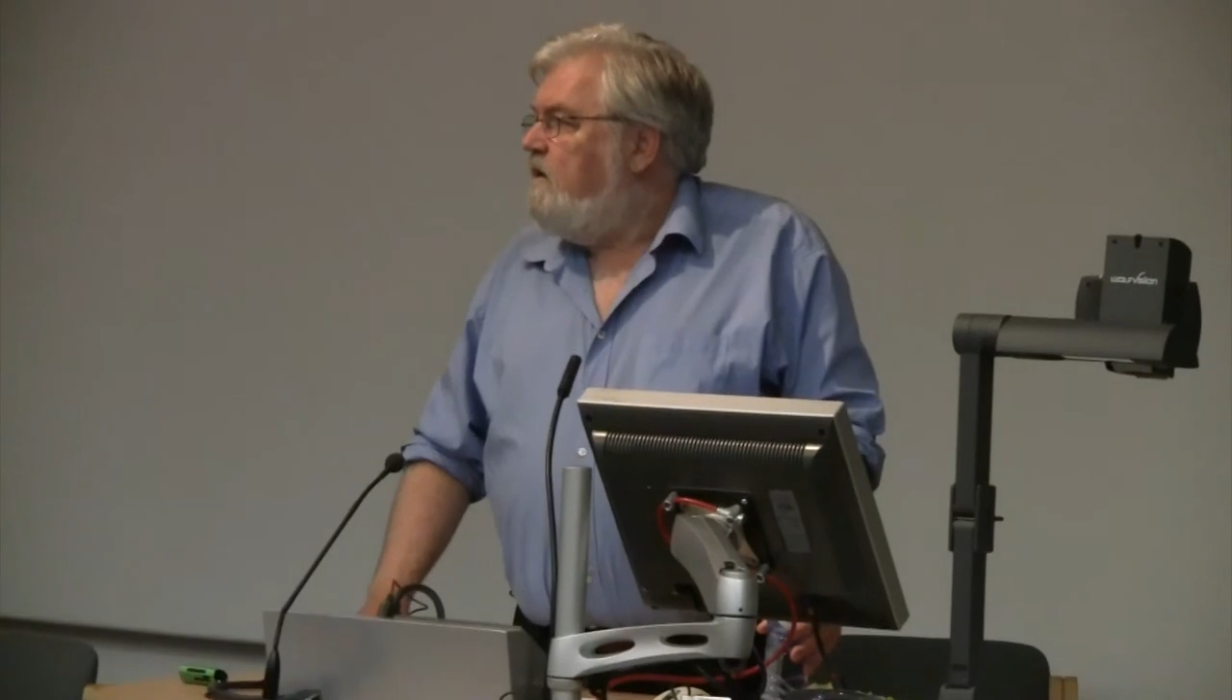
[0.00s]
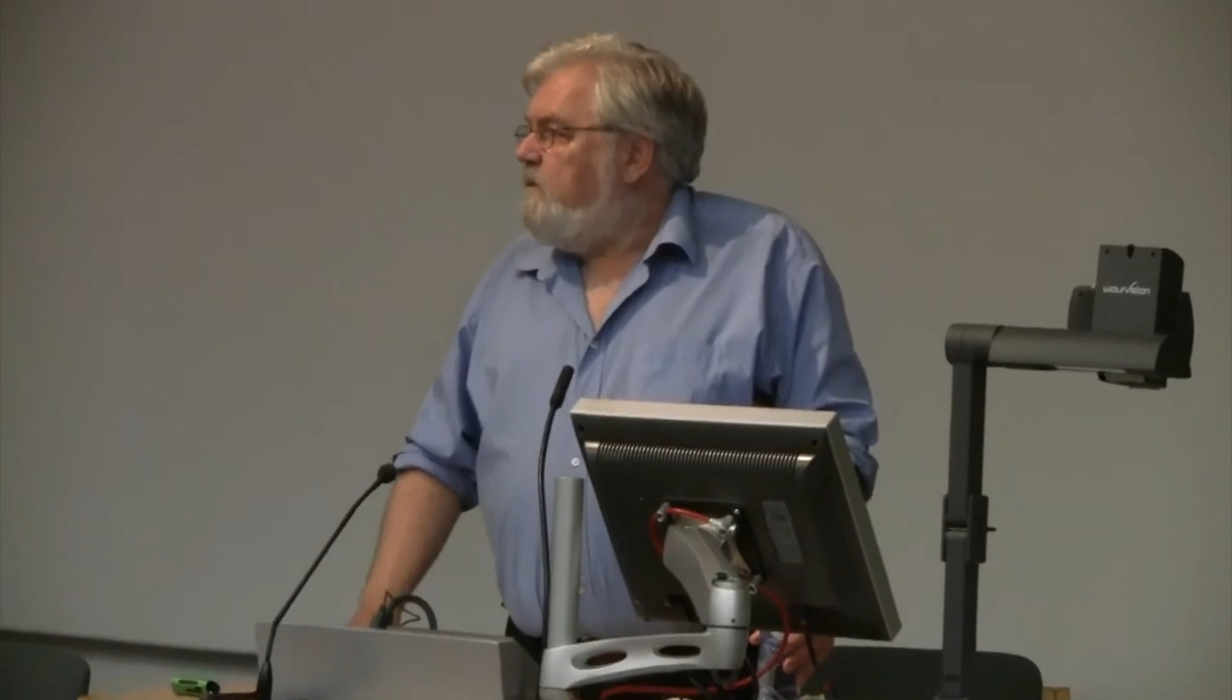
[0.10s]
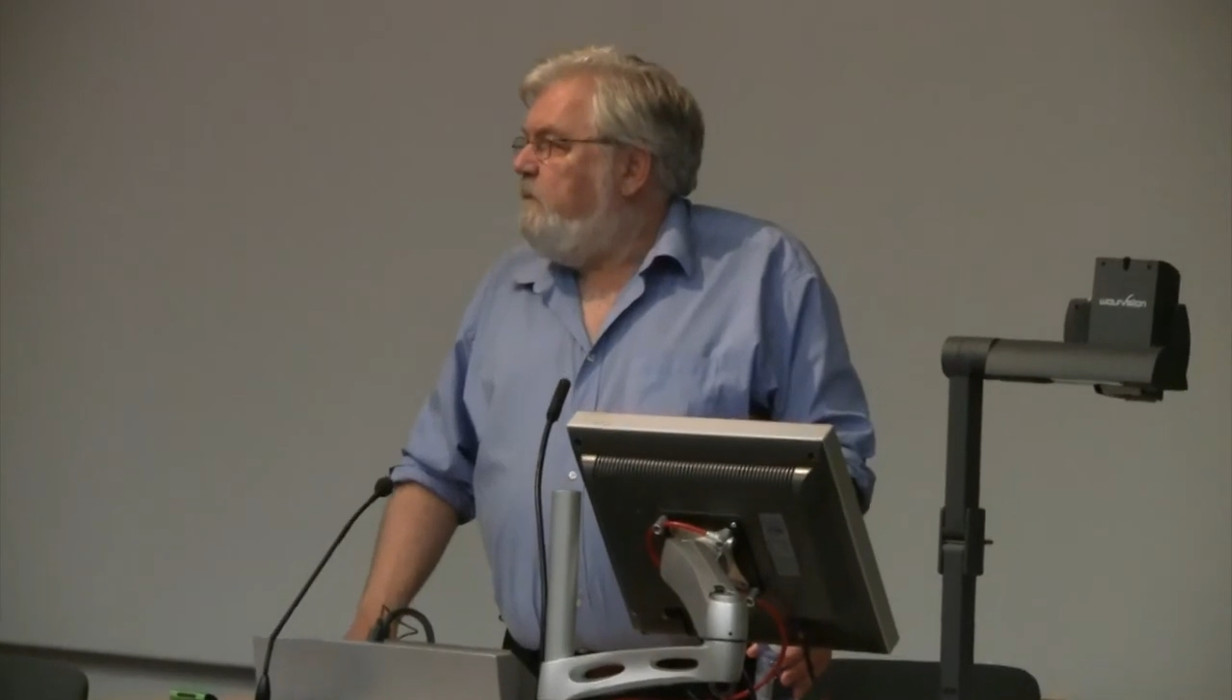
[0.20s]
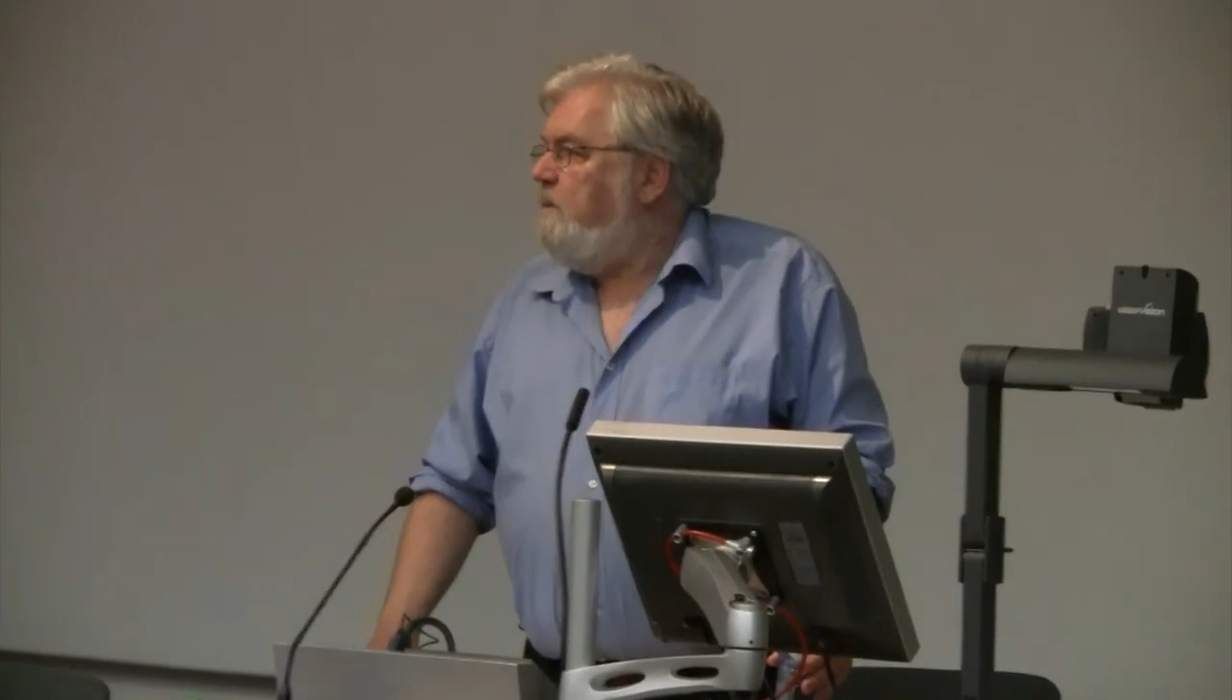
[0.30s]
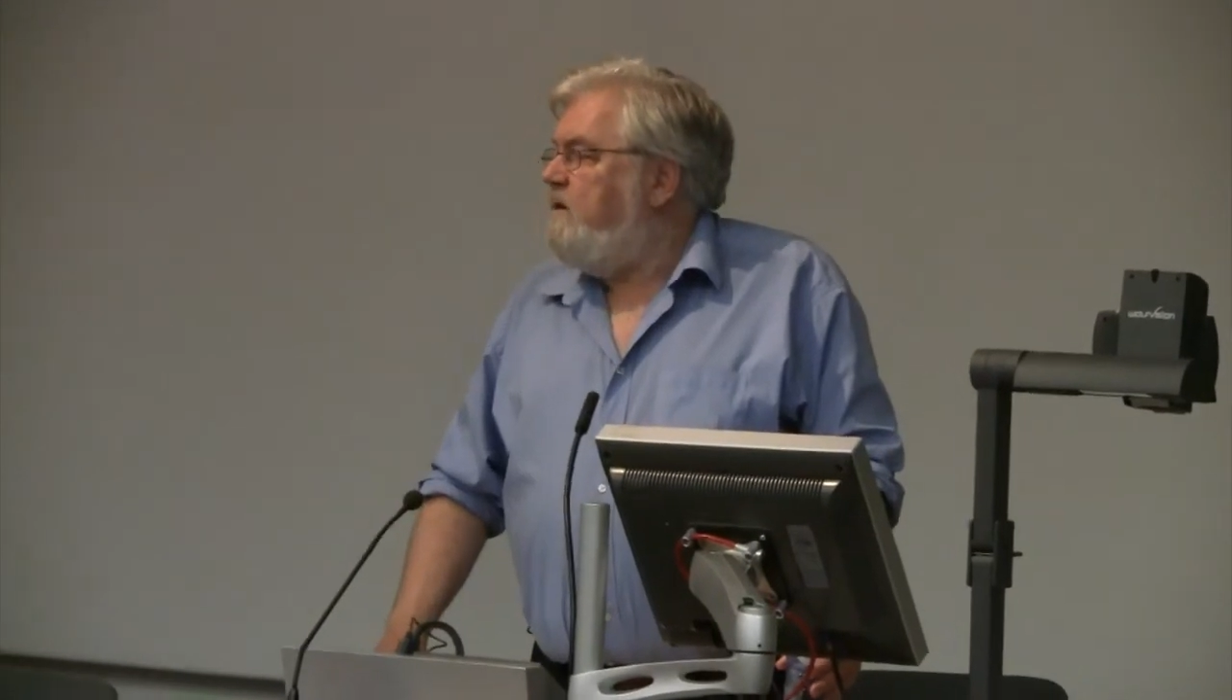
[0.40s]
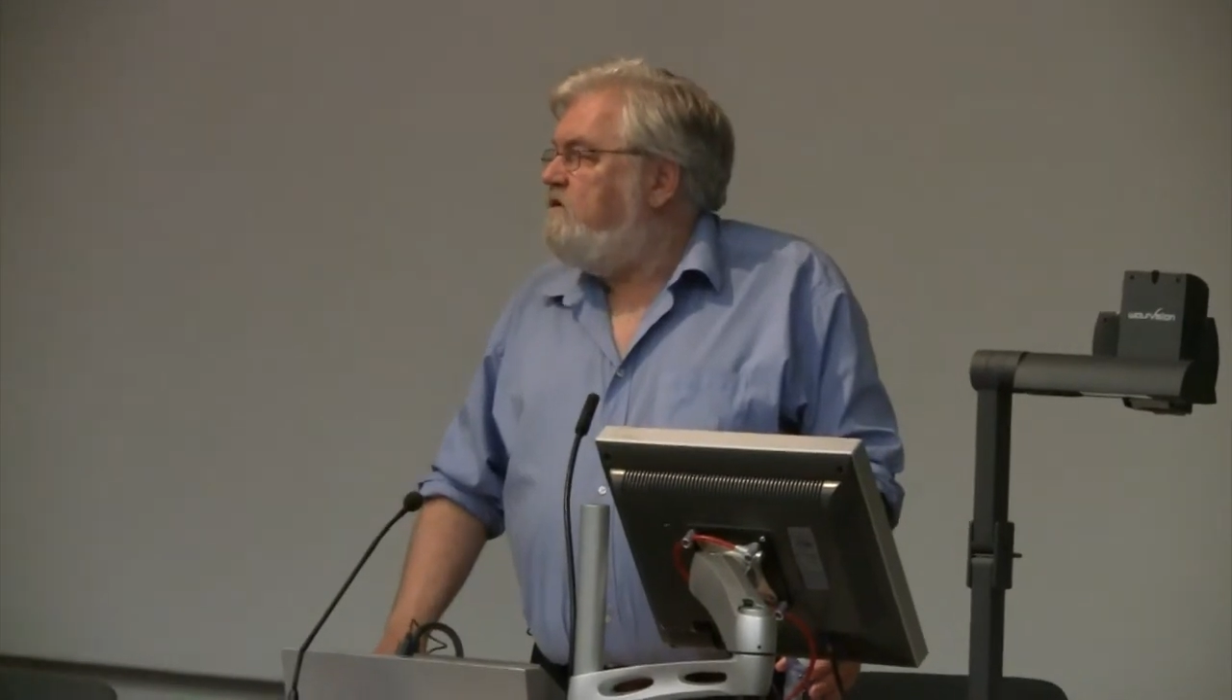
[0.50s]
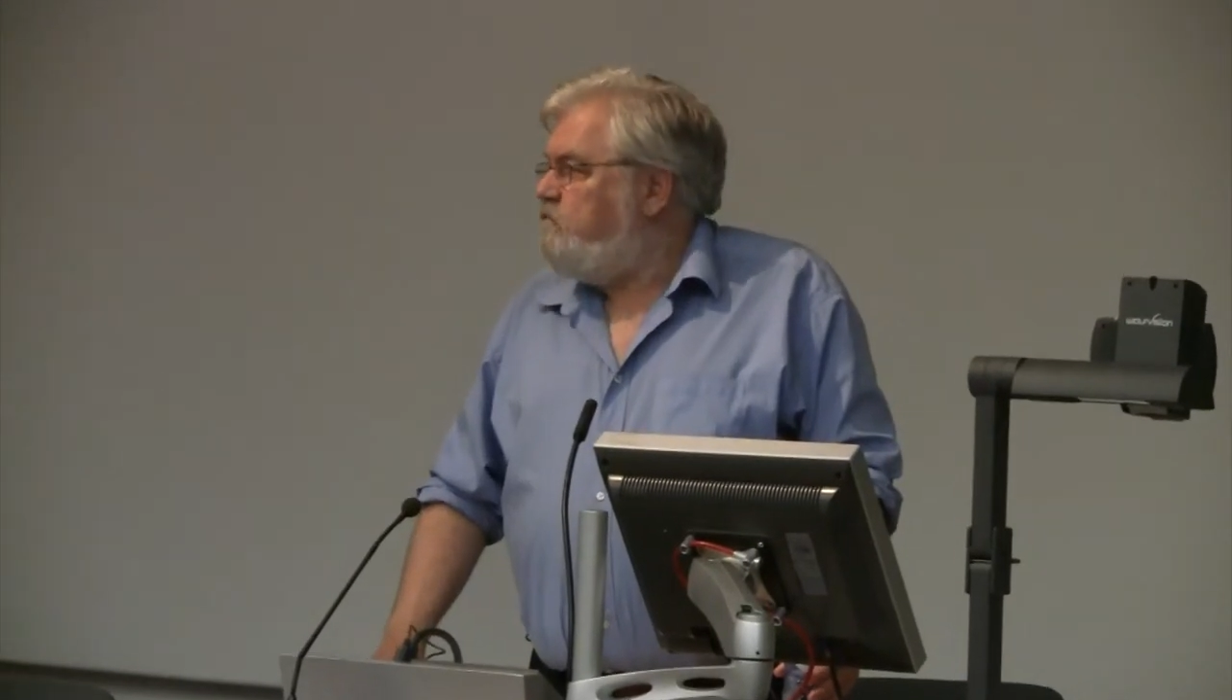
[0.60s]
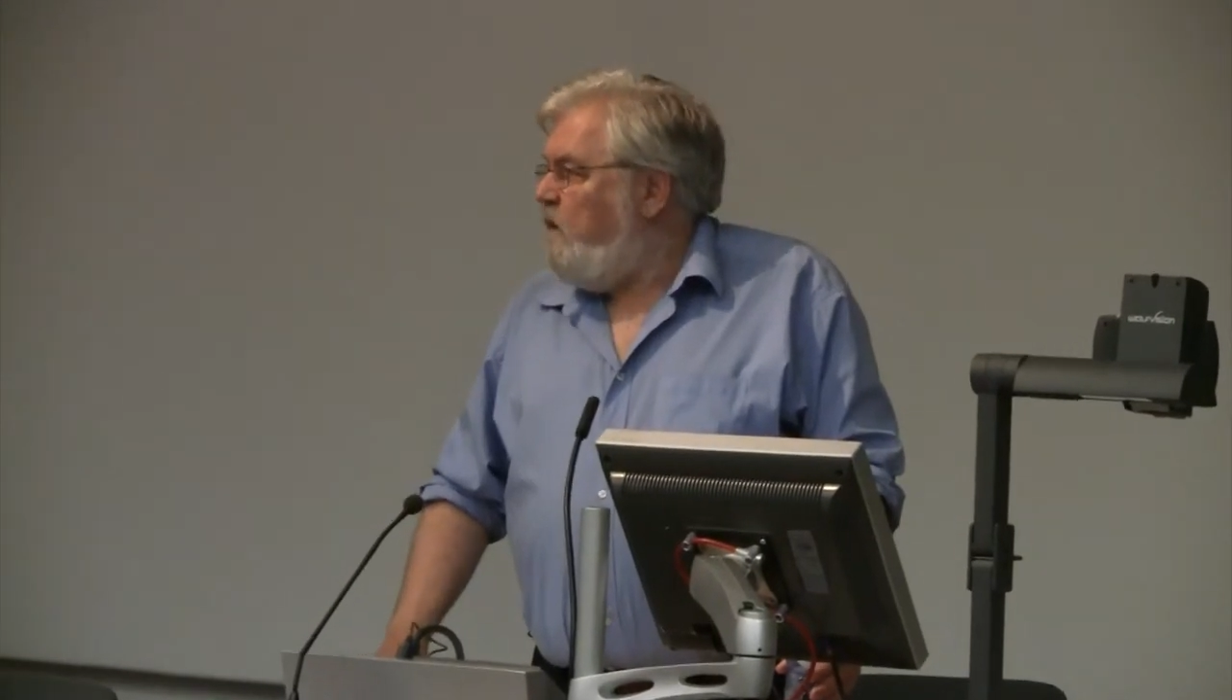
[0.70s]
the people whose